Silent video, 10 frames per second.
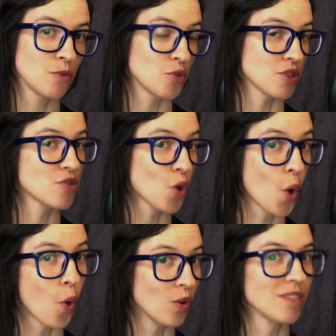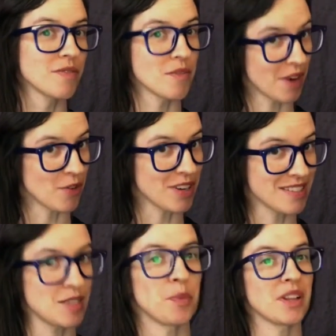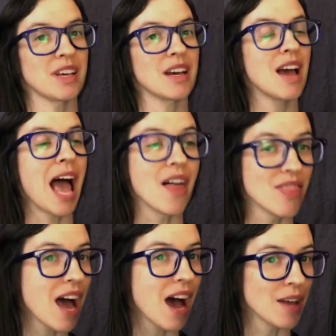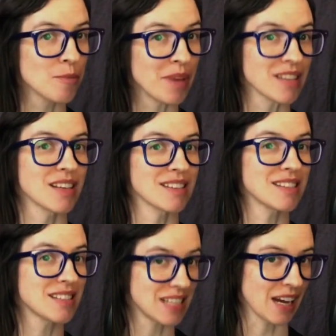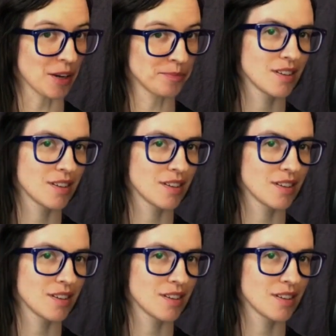which is the goal of the virus typically, and that makes us sick.